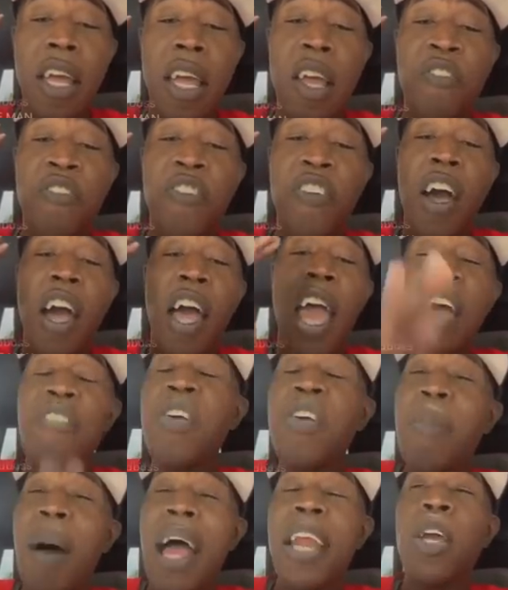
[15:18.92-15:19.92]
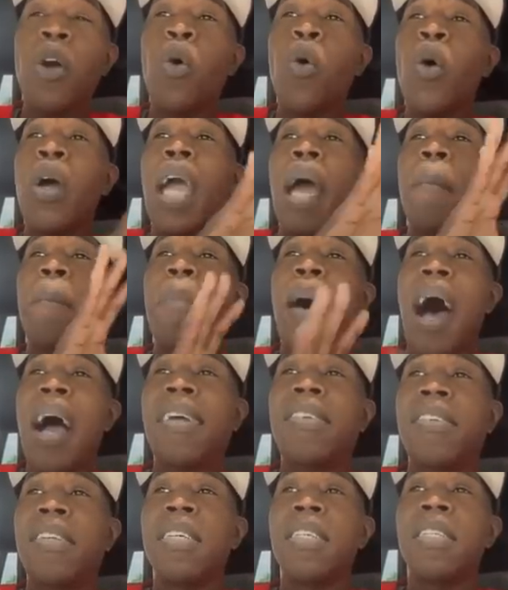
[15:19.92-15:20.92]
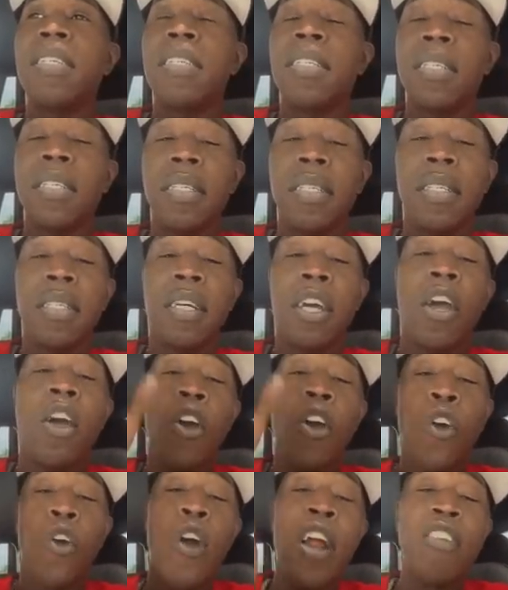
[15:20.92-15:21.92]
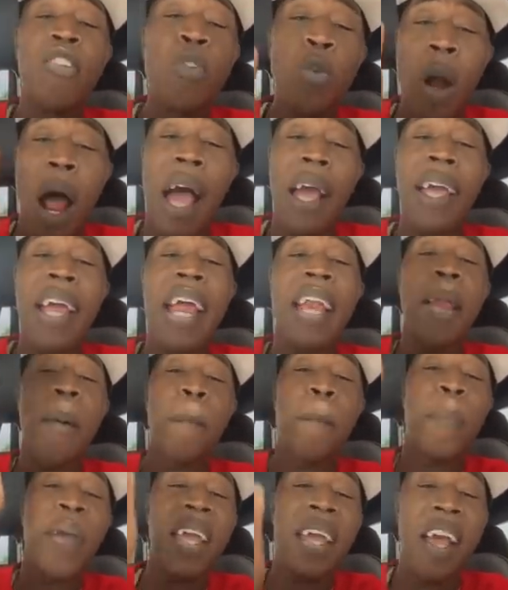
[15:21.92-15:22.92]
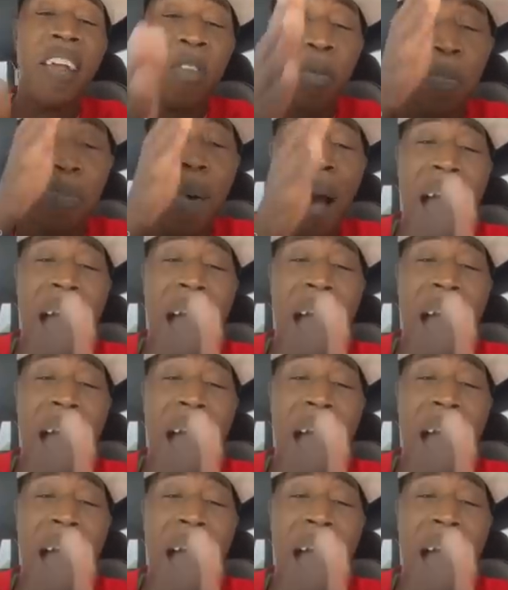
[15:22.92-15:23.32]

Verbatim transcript: if everybody who get box, Chris Rock get the biggest